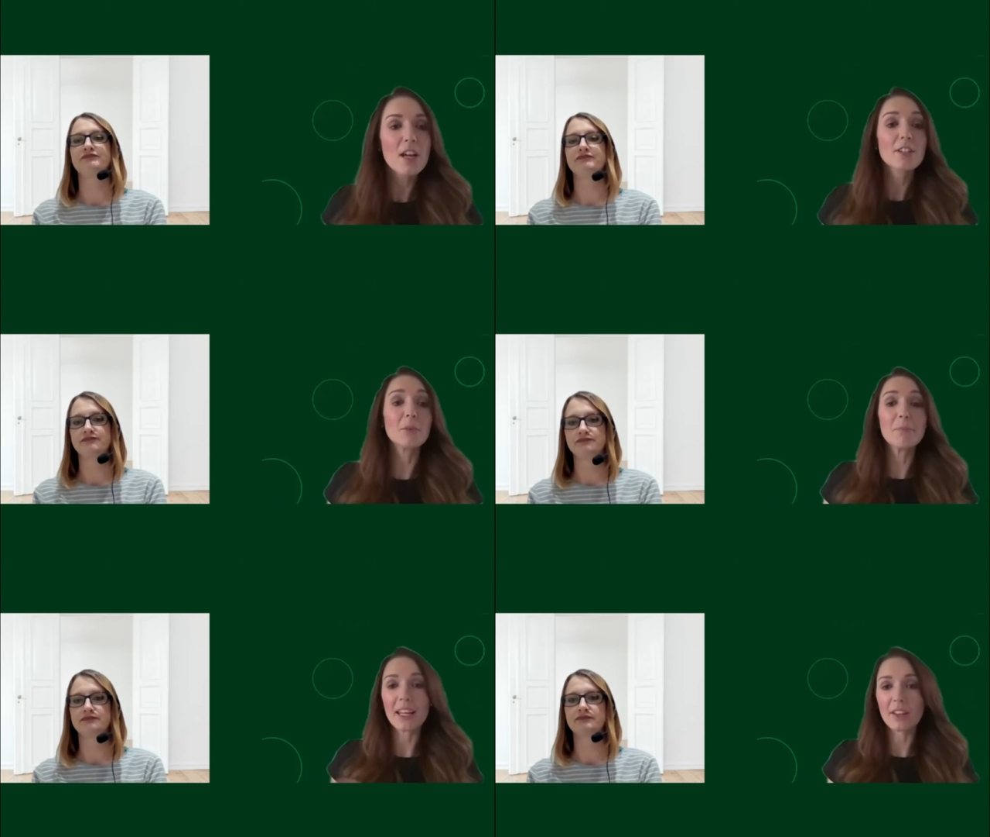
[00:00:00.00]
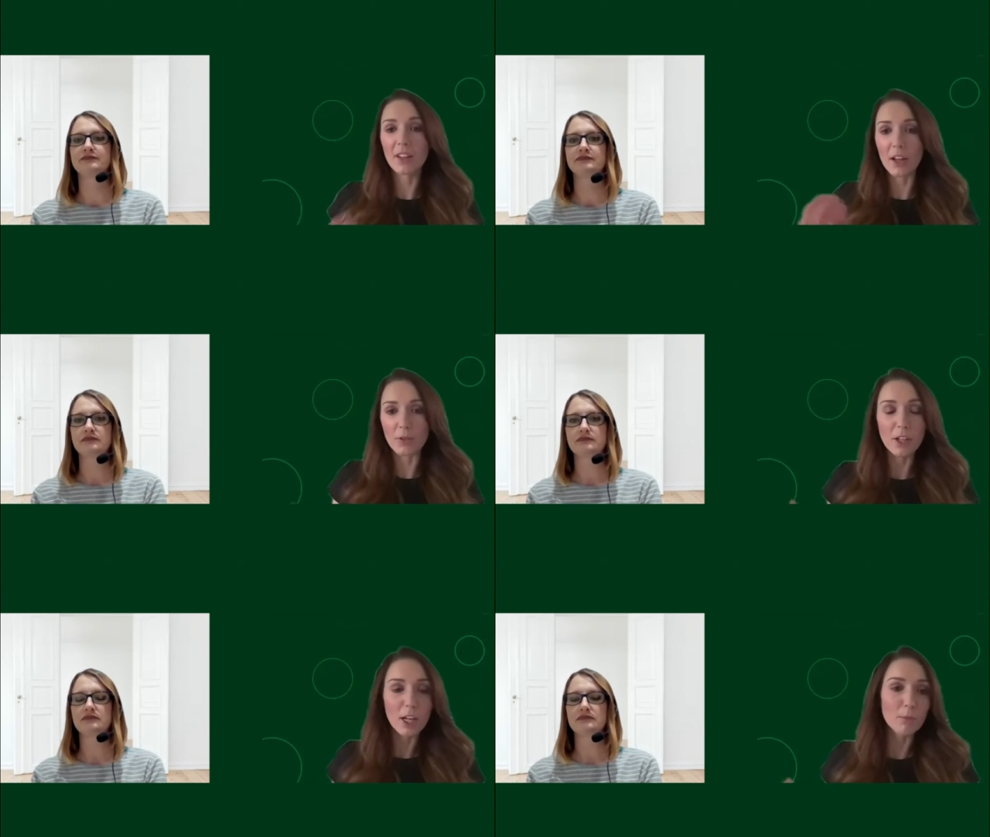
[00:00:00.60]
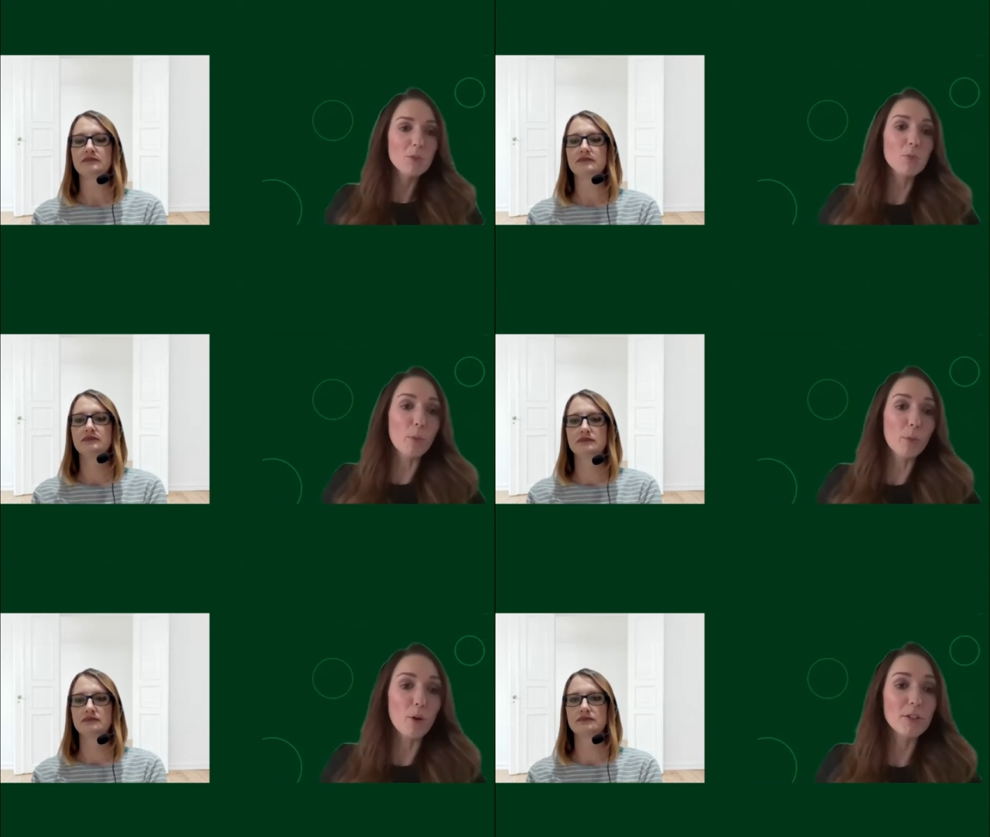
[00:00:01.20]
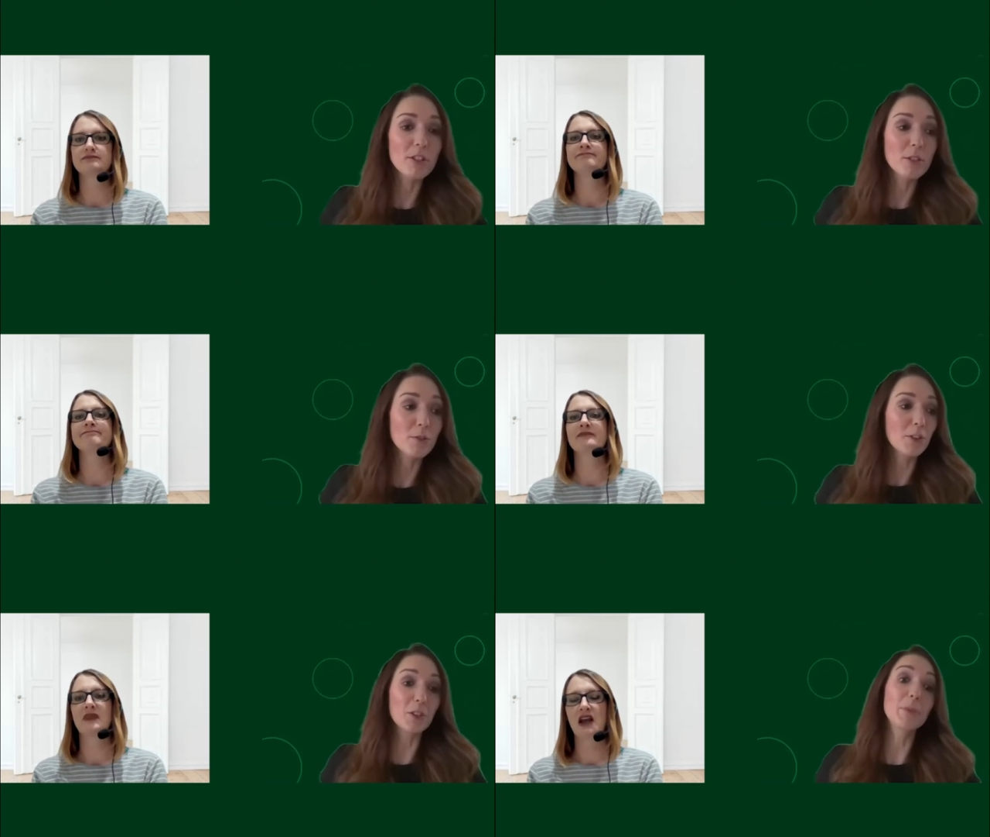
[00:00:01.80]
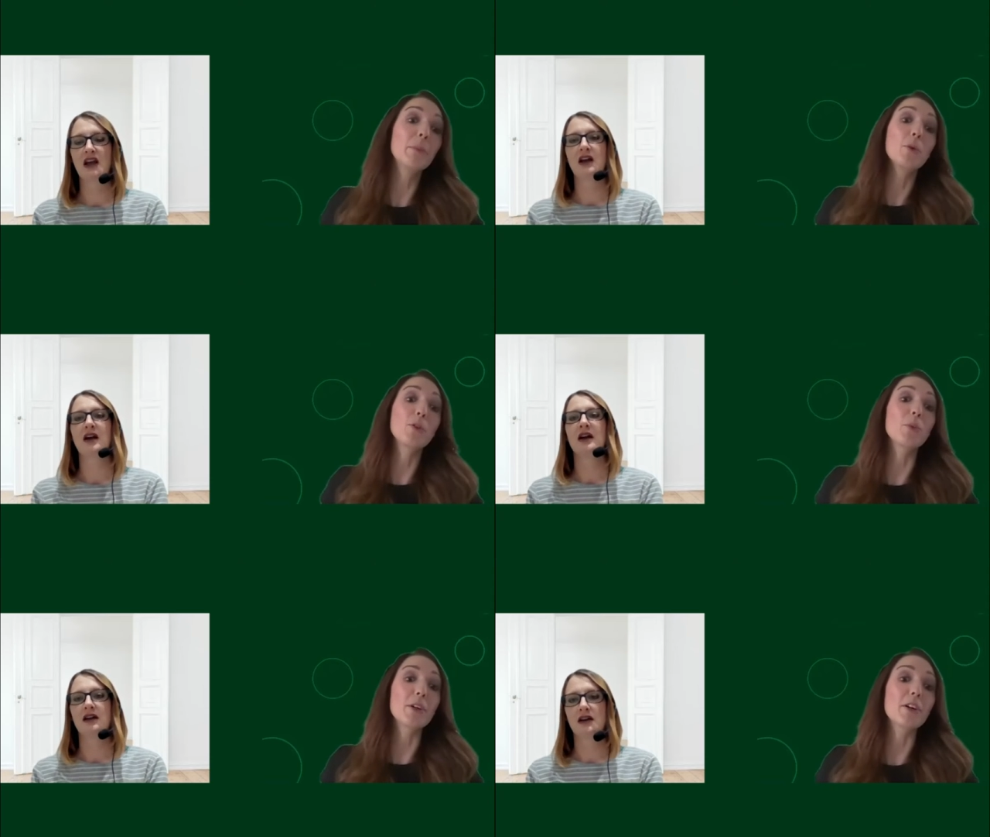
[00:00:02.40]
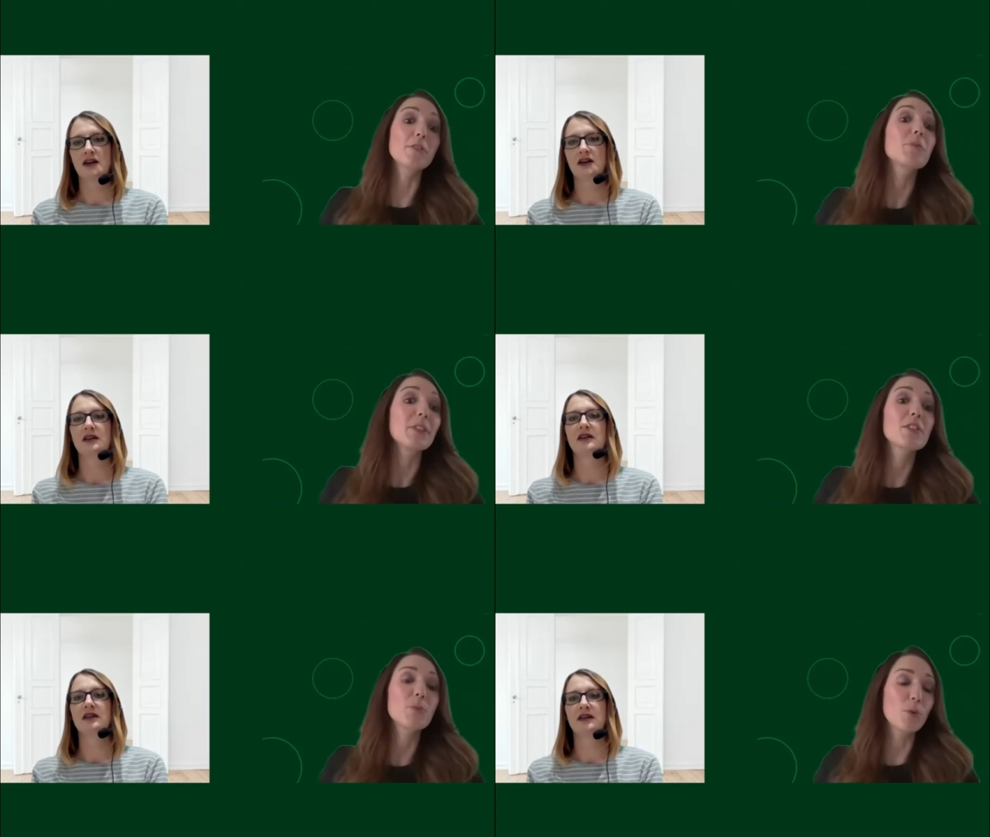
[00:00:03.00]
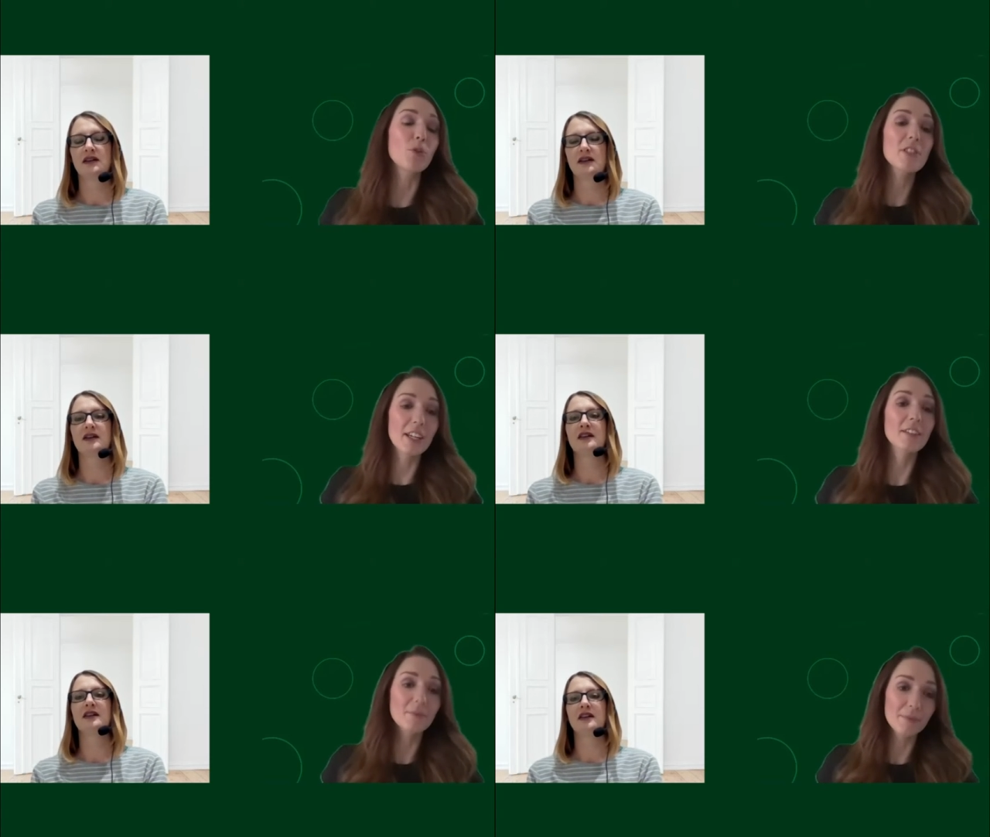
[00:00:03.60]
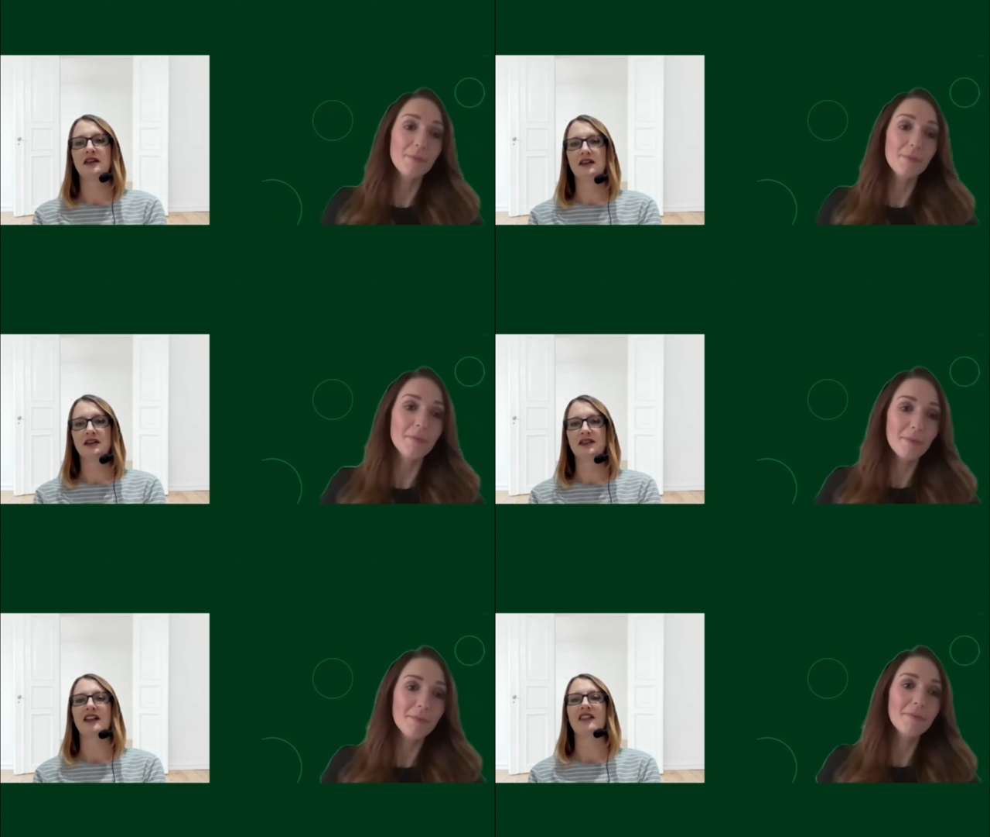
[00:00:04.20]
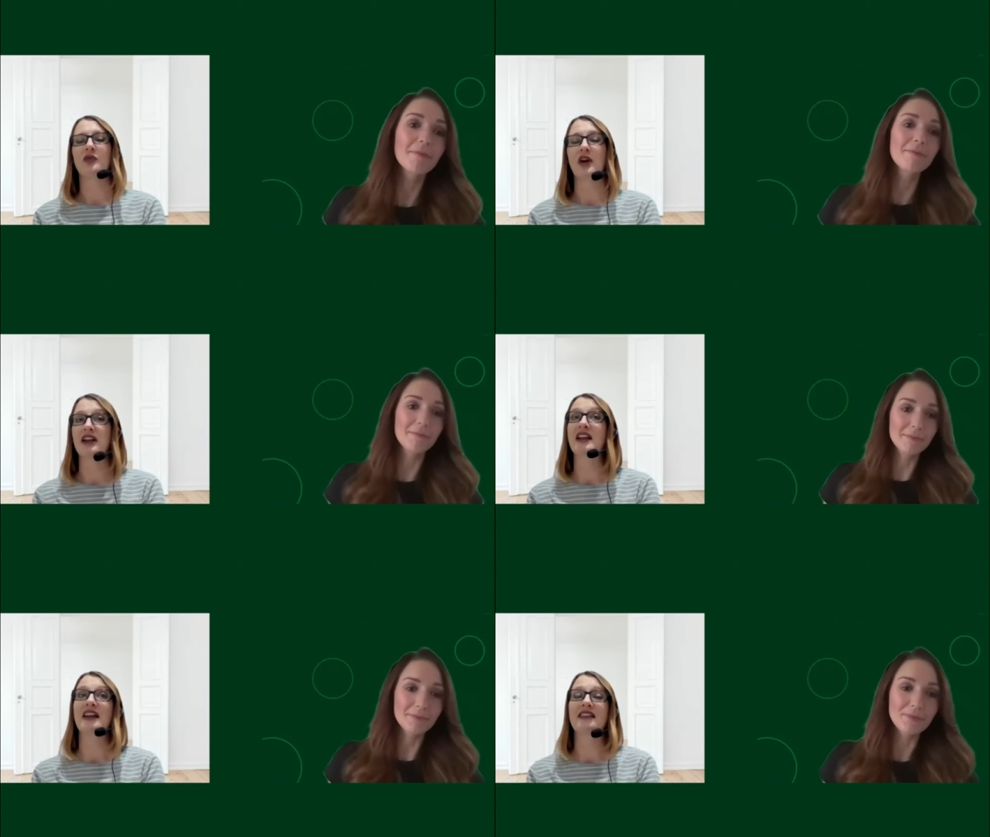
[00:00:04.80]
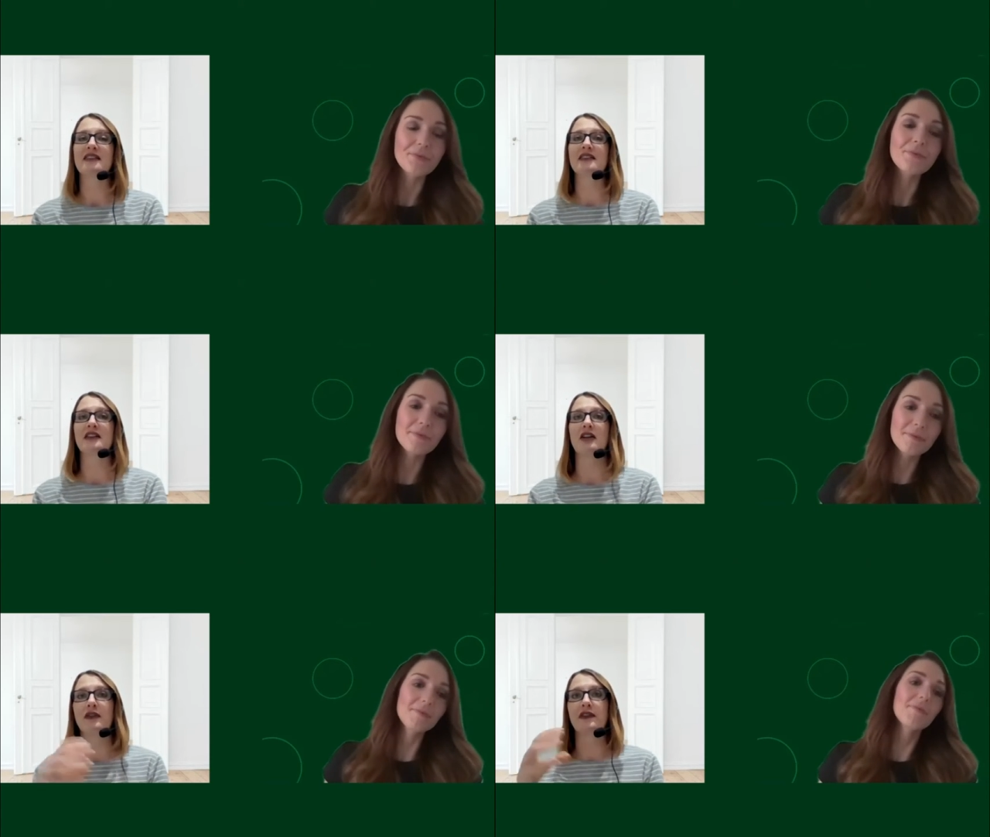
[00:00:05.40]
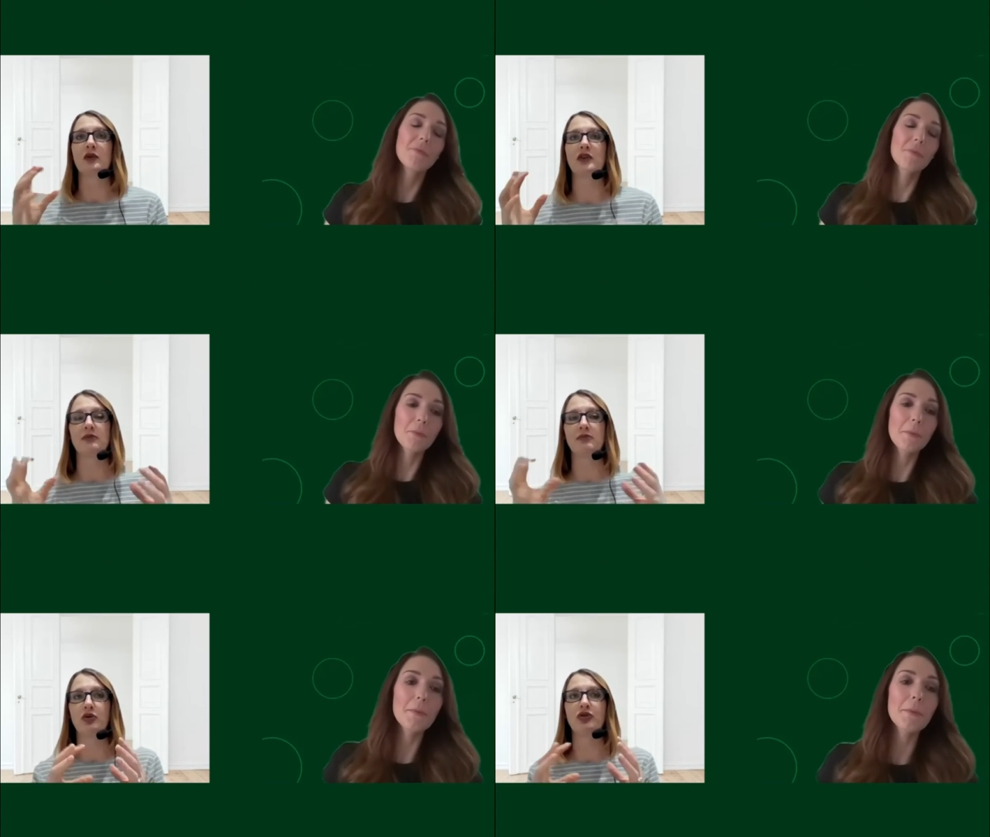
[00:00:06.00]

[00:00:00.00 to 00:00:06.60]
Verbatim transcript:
Speaker 1: to make the outcomes more positive for the people that we're ultimately supporting.
Speaker 2: That's right. And I think that it also can pull